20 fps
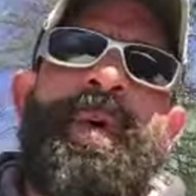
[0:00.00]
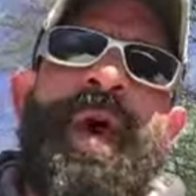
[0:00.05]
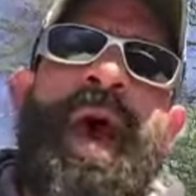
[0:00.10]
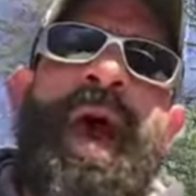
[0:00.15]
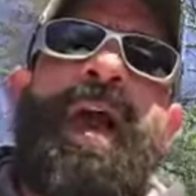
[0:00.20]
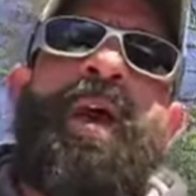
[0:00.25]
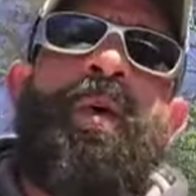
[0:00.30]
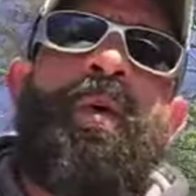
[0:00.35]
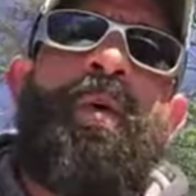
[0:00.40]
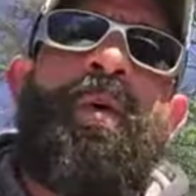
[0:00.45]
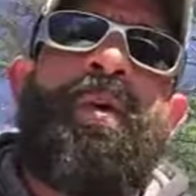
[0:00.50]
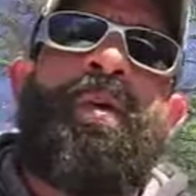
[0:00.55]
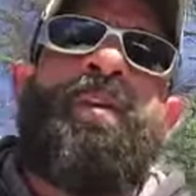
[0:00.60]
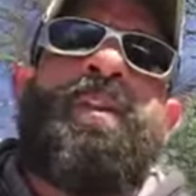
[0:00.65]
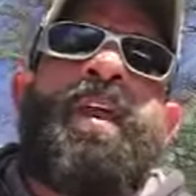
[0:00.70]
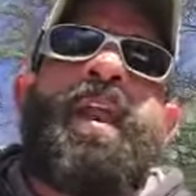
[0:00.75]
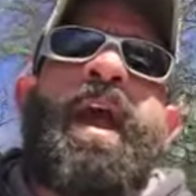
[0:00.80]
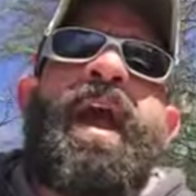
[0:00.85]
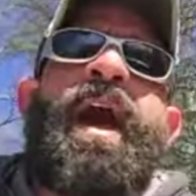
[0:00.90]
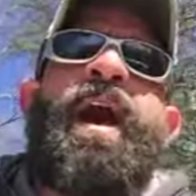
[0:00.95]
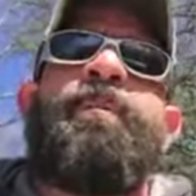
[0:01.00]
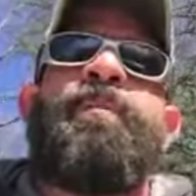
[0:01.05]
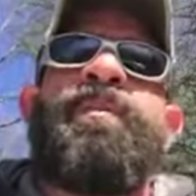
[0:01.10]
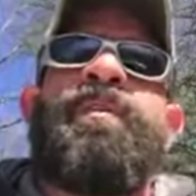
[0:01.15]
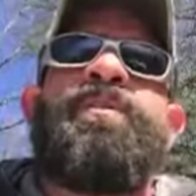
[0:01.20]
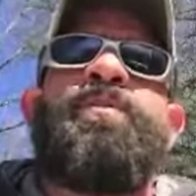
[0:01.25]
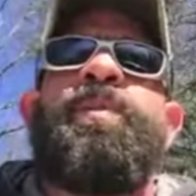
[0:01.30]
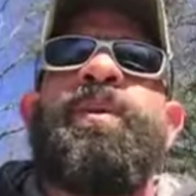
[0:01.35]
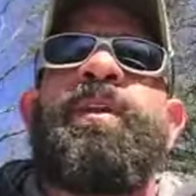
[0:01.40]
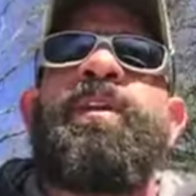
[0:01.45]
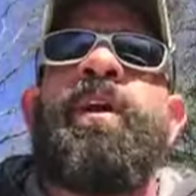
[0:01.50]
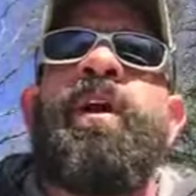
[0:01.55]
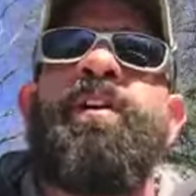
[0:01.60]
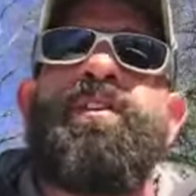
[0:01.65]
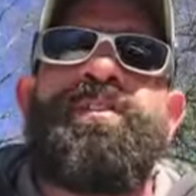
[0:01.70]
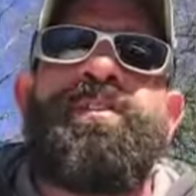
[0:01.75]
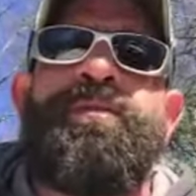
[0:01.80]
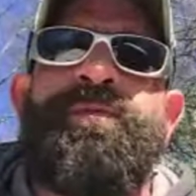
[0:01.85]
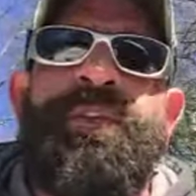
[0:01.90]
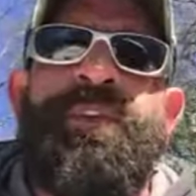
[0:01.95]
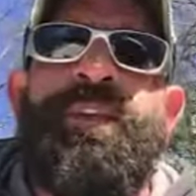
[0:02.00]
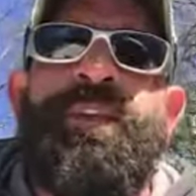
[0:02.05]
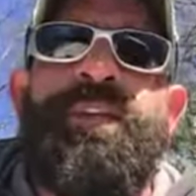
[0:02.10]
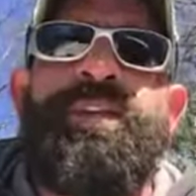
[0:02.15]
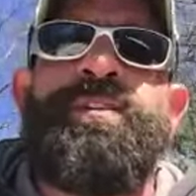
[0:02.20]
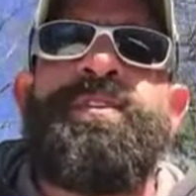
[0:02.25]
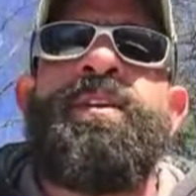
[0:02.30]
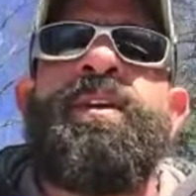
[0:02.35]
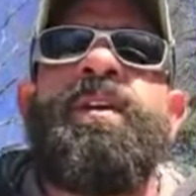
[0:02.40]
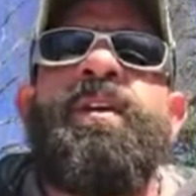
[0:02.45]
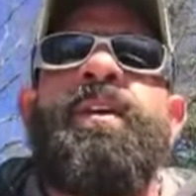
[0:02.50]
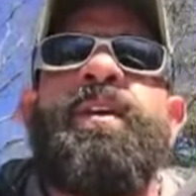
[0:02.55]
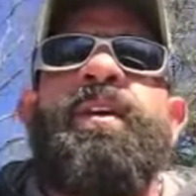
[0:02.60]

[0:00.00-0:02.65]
pack order that happens because of these,